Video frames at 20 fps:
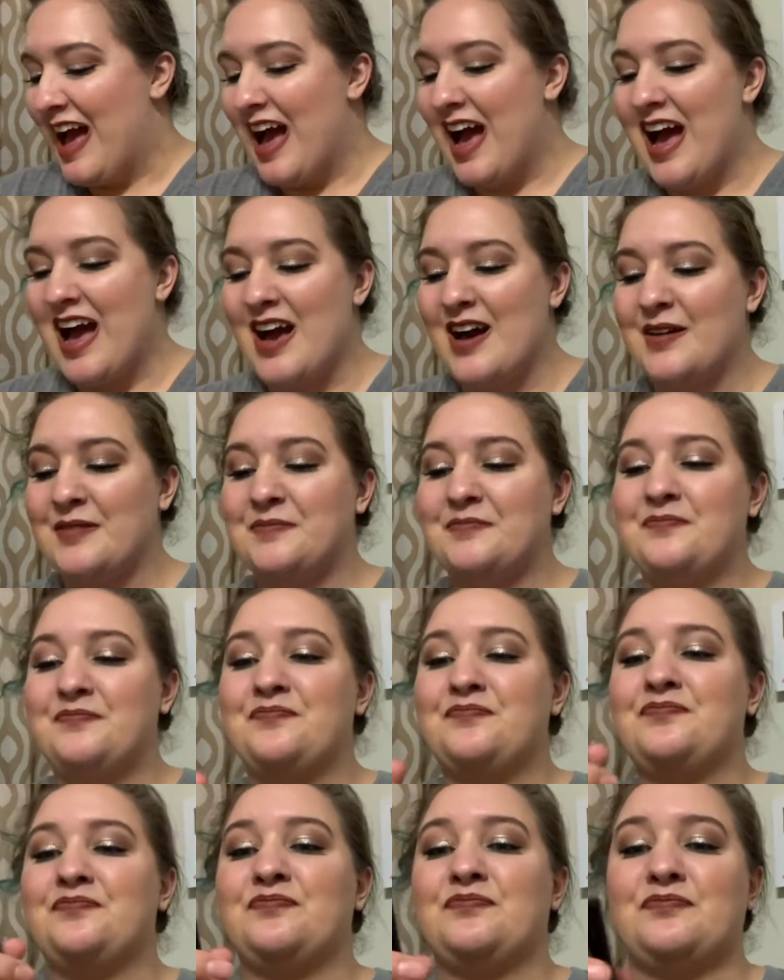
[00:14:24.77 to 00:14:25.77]

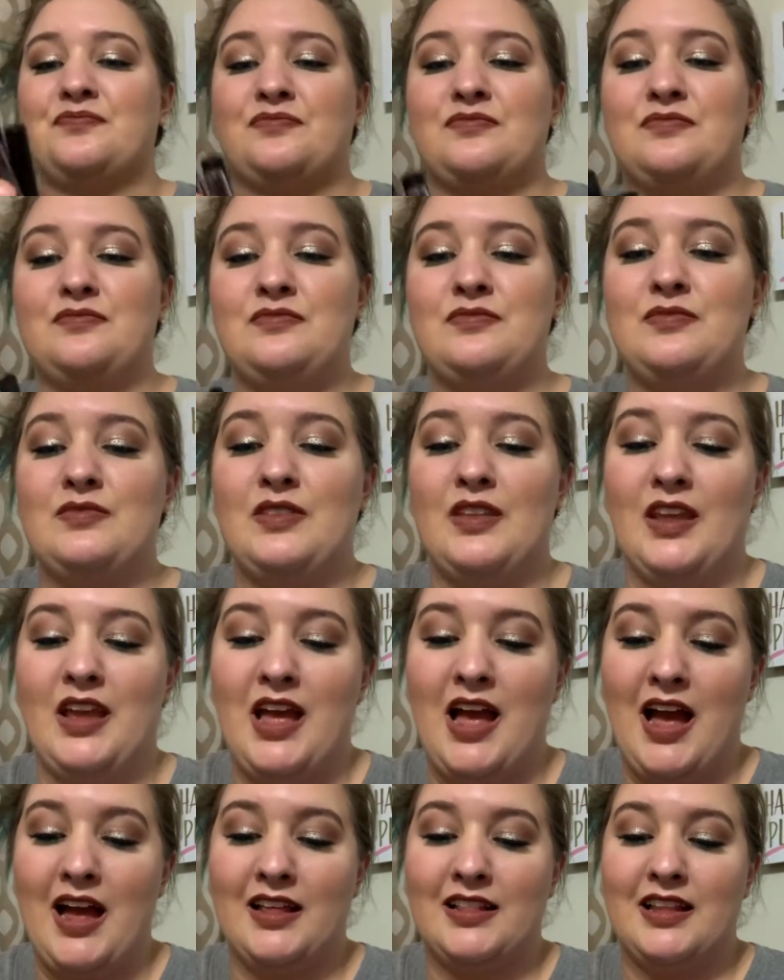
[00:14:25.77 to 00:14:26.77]

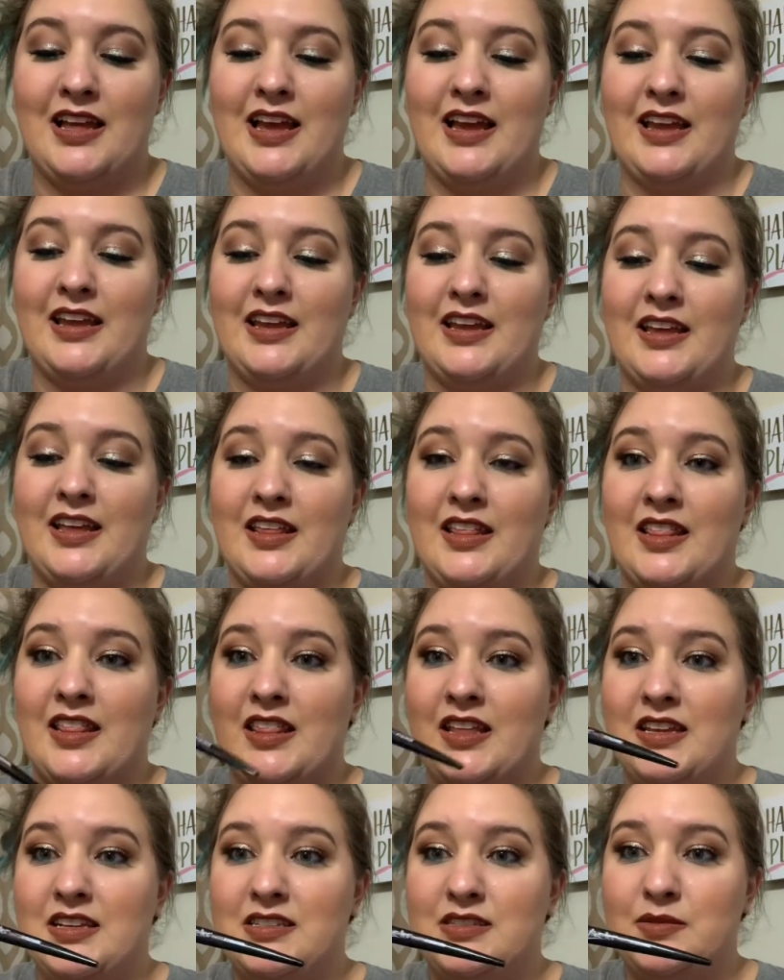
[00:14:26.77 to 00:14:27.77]
I like
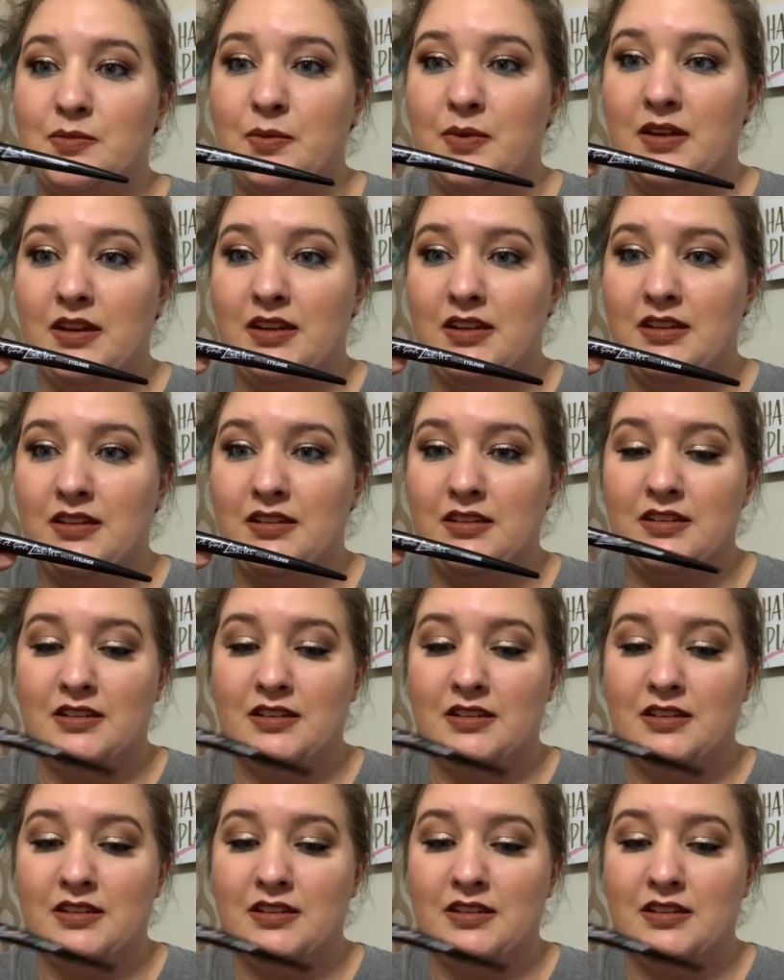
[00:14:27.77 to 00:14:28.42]
this one,